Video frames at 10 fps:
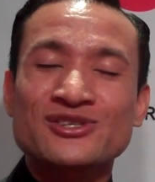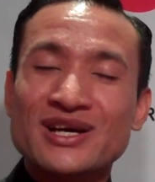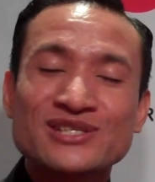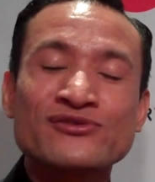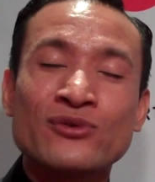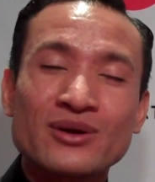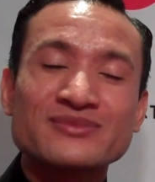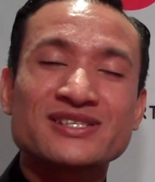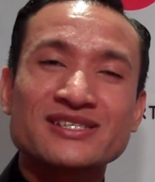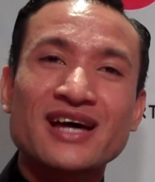
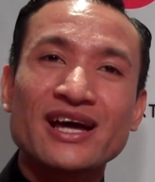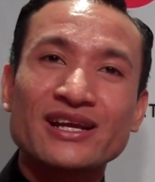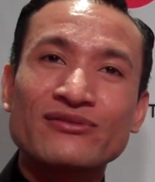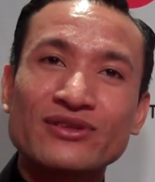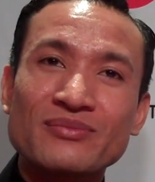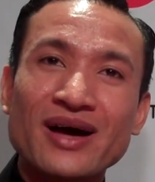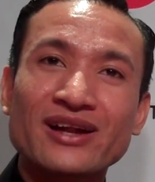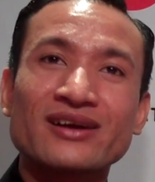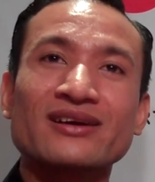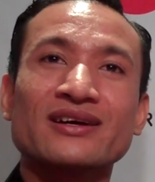transform society for the
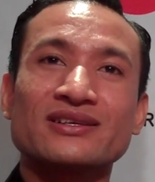better.